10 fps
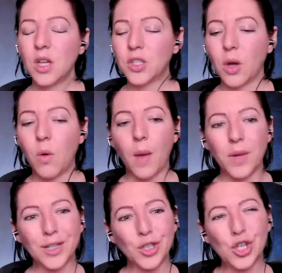So I
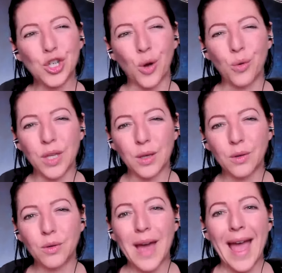want to show
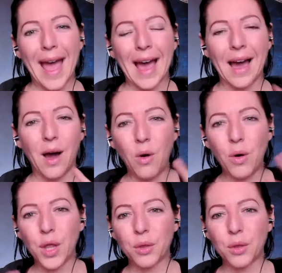you how